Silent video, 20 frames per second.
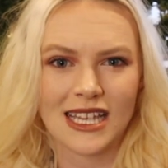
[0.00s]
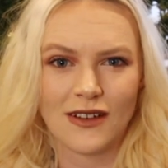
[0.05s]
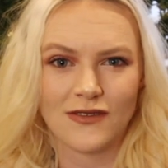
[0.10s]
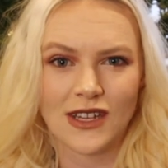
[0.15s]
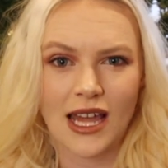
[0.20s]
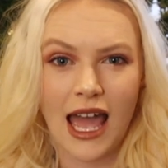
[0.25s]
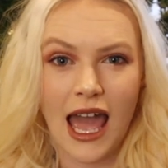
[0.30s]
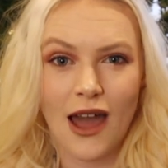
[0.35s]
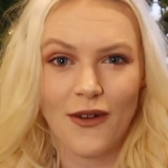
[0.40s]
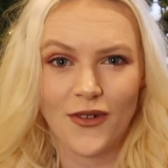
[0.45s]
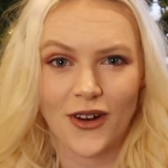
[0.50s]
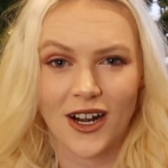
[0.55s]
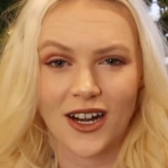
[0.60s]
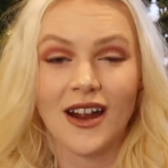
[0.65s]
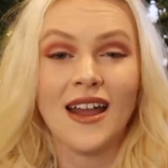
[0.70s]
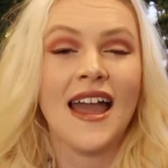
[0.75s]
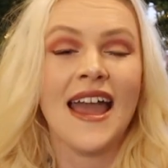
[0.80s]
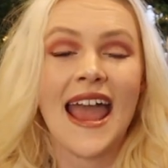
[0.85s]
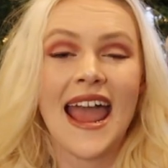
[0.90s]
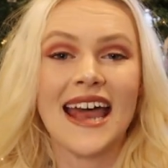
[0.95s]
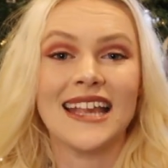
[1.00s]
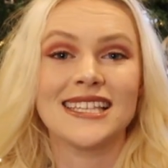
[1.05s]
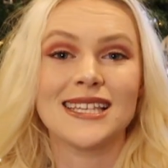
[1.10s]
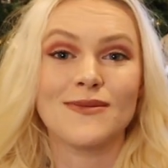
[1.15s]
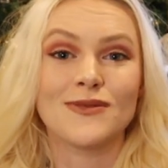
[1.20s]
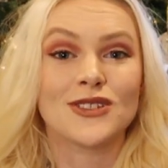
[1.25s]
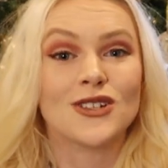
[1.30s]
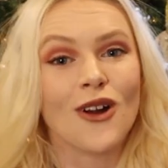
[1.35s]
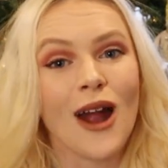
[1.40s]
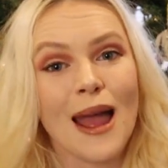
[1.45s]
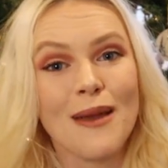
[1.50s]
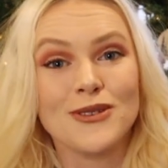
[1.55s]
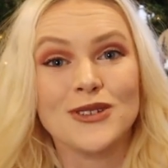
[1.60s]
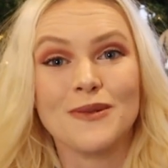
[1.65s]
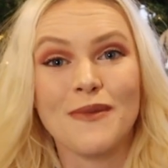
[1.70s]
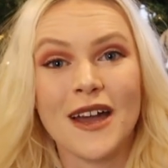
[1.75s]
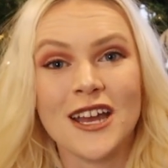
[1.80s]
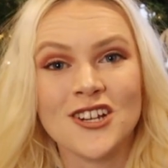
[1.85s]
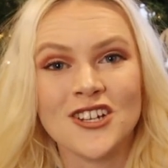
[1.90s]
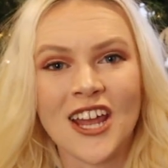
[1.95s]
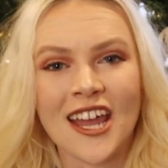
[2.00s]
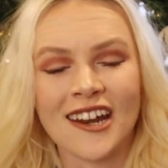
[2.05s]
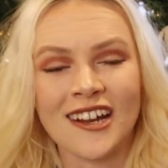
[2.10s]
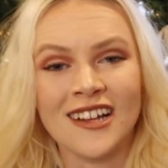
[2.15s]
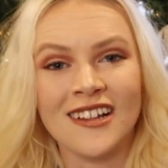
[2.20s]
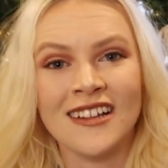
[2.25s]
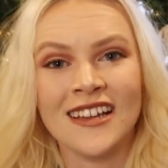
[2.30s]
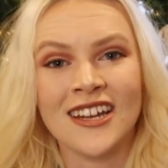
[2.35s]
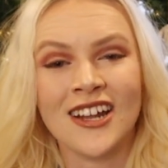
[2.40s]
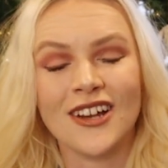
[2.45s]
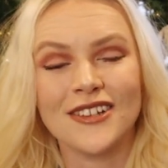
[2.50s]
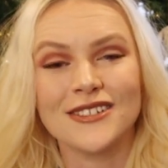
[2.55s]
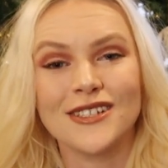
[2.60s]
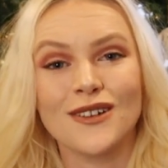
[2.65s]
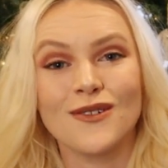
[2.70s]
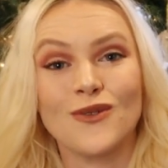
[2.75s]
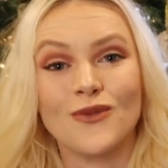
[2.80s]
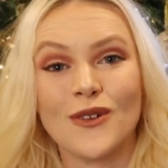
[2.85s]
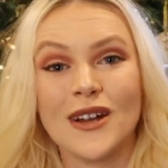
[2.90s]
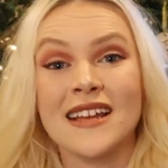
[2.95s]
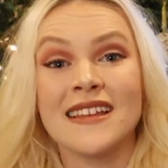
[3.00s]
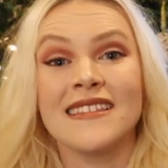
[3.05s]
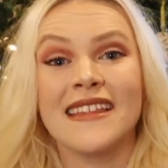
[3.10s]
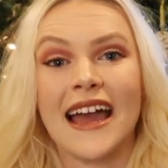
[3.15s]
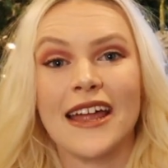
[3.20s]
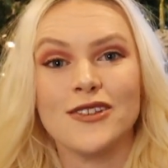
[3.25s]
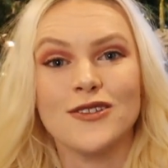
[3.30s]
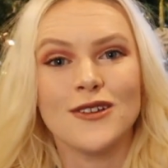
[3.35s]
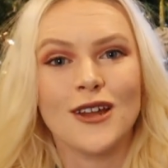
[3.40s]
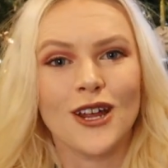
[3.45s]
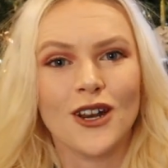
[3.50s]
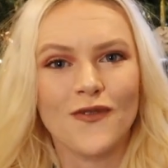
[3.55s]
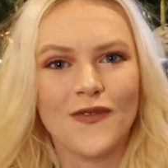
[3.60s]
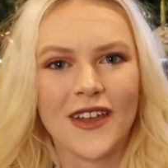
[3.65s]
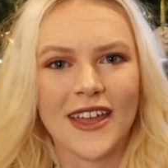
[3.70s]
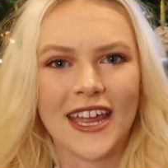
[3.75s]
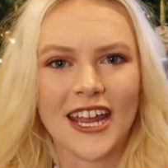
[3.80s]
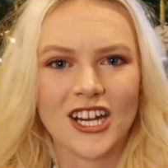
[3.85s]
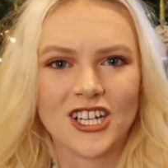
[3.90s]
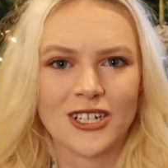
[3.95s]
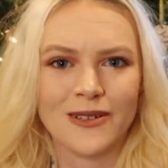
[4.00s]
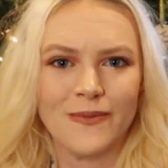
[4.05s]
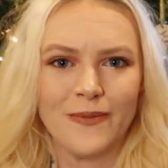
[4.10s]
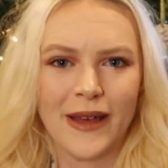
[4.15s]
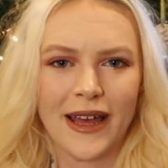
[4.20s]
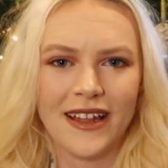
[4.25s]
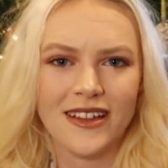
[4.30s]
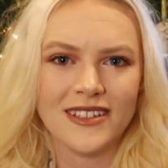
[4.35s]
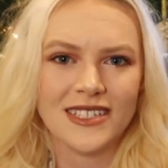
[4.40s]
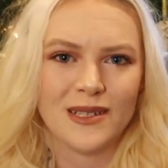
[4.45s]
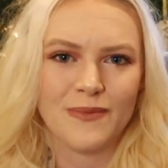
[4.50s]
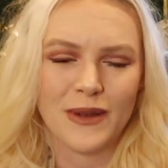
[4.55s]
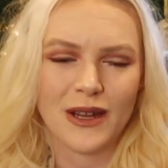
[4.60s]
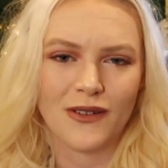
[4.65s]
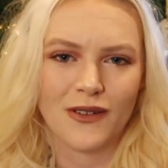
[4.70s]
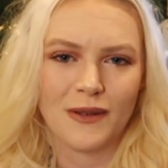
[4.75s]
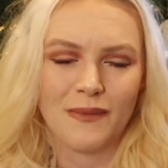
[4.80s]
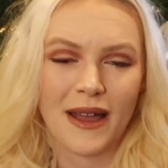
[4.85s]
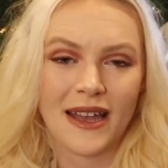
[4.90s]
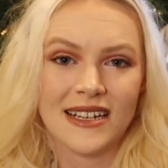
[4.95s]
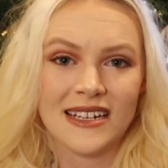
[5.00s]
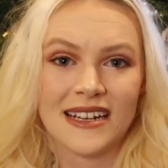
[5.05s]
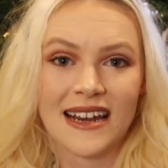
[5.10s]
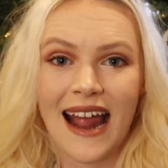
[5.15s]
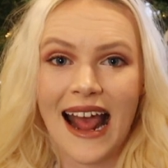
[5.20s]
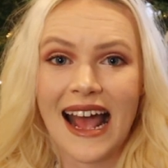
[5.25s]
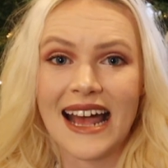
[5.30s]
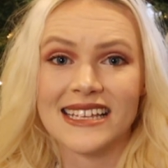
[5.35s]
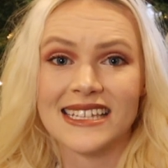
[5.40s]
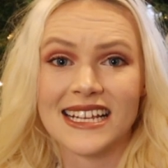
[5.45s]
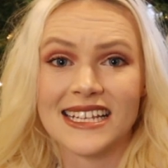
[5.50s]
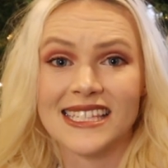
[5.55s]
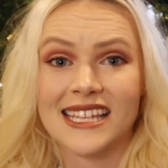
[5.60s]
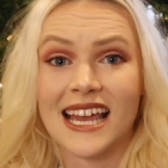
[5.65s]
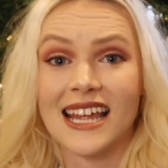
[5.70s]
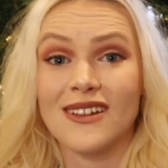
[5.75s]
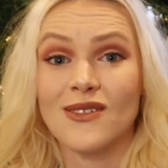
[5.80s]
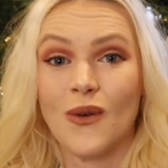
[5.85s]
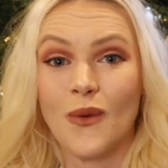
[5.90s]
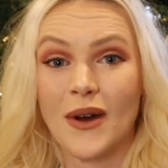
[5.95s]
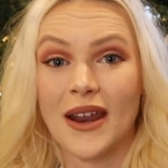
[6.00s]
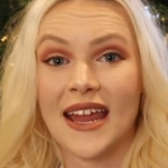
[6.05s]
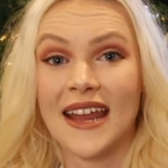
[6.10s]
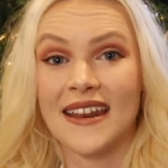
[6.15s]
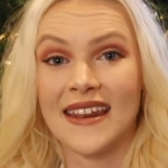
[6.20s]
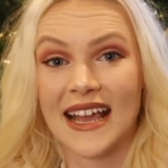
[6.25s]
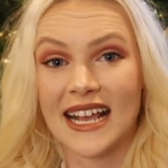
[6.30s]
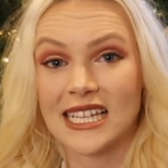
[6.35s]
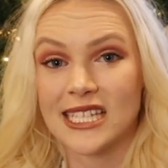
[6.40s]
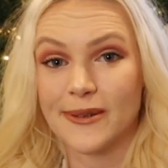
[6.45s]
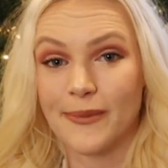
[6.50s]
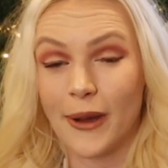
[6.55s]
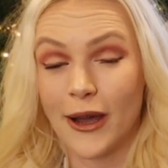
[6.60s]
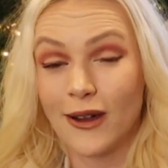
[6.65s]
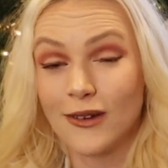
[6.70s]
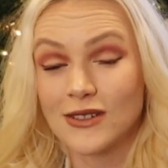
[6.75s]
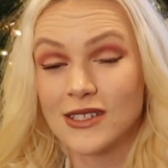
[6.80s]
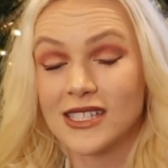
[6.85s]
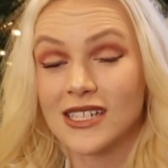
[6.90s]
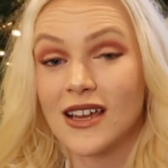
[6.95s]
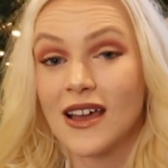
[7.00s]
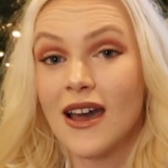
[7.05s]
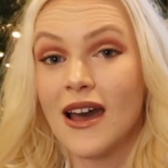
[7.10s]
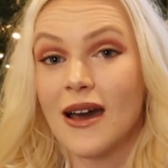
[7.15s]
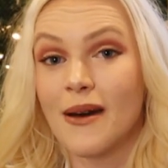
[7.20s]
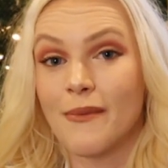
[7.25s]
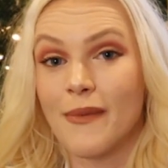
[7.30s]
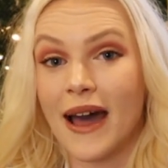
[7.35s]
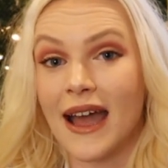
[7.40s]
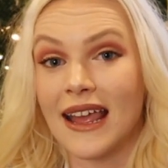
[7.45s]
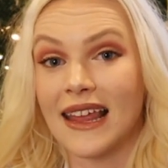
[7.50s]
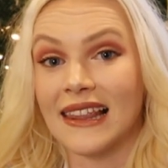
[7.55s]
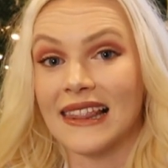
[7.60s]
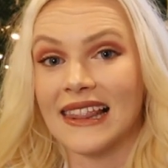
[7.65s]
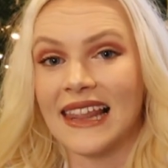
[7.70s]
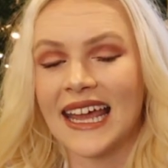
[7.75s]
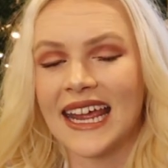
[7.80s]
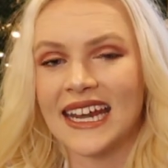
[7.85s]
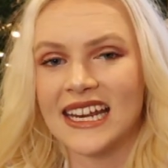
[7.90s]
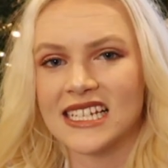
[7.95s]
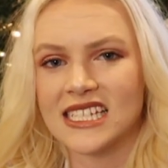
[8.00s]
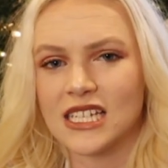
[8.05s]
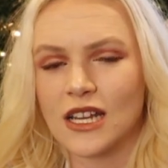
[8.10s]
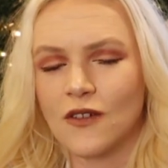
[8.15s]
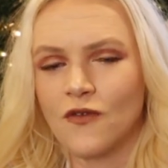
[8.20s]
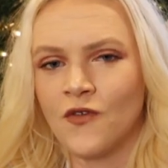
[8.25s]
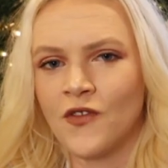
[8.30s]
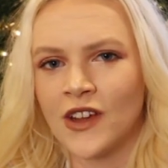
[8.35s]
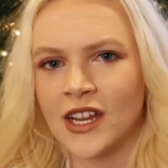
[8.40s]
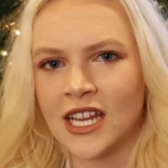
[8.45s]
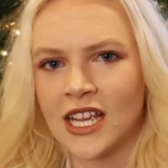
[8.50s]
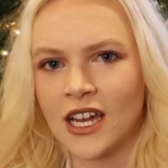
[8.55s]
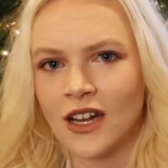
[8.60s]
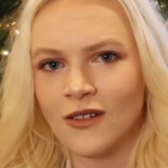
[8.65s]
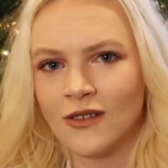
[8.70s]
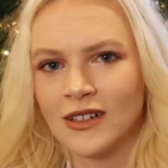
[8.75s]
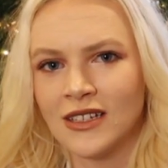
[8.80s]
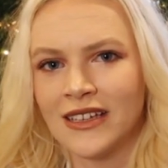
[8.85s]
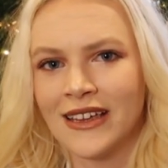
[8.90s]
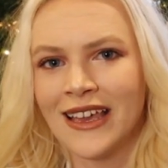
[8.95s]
gift ever and subscribe to my channel and also ring that notification bell to be reminded, as I said, when I next post my latest video.